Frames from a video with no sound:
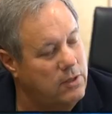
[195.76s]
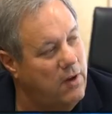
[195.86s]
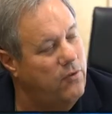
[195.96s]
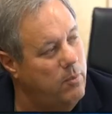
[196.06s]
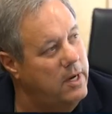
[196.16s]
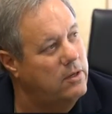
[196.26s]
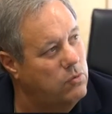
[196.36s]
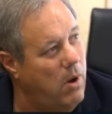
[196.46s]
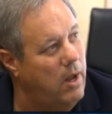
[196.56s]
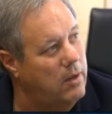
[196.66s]
tough for me to
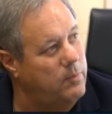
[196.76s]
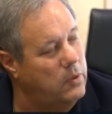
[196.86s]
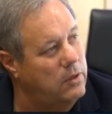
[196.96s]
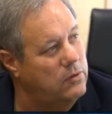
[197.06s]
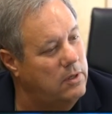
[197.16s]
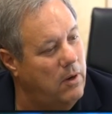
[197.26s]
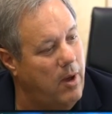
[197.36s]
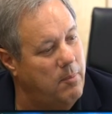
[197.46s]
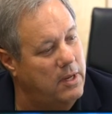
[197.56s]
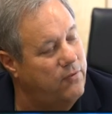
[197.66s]
swallow because, you know,
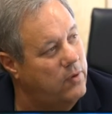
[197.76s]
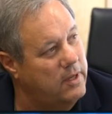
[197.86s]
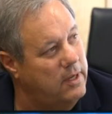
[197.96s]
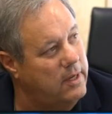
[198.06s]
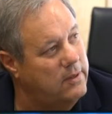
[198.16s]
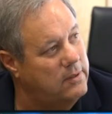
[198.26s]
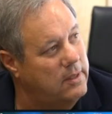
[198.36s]
I'm in it for the kids.